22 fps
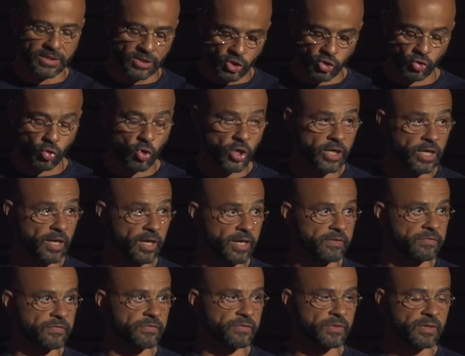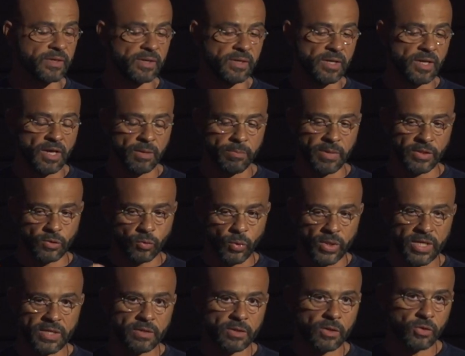enjoy life.
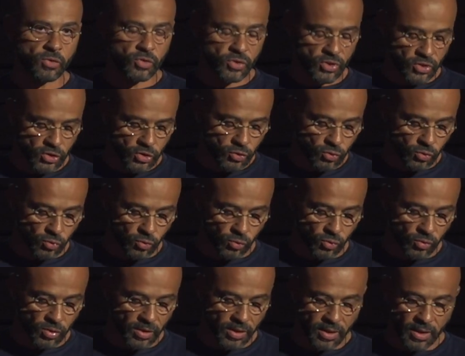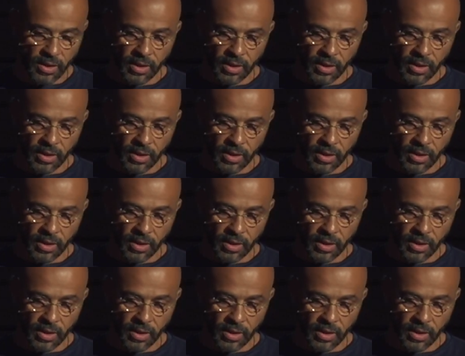Between those two,